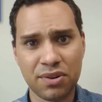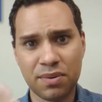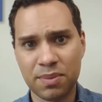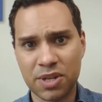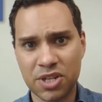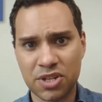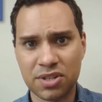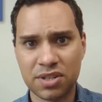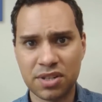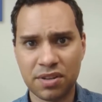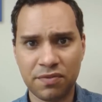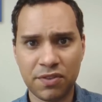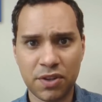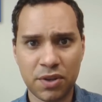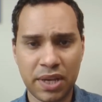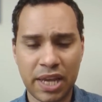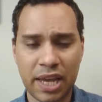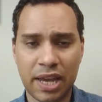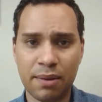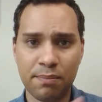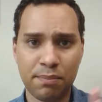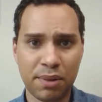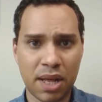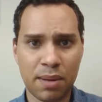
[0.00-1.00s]
your images if you
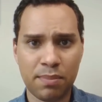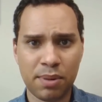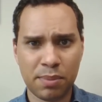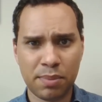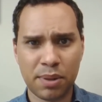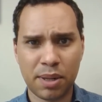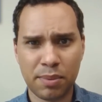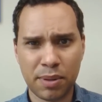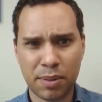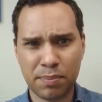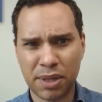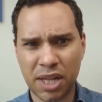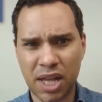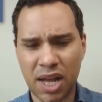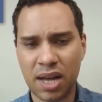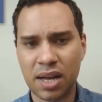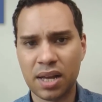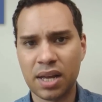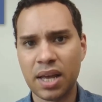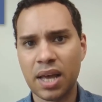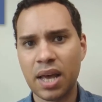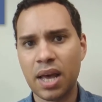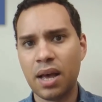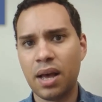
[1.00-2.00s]
can blah blah blah blah blah